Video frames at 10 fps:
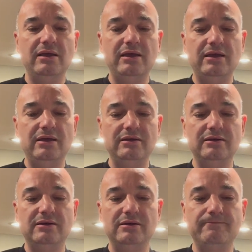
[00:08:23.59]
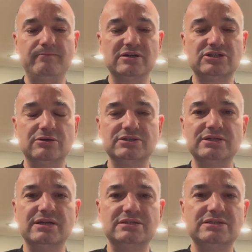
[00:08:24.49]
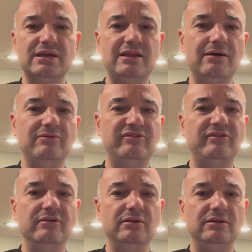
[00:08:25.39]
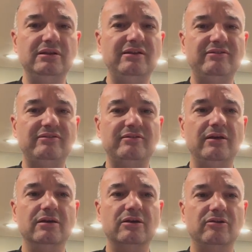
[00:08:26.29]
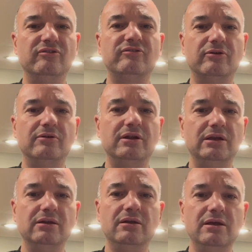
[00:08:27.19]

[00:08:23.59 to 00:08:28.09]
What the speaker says: And my surgeon had said that was the least concerning.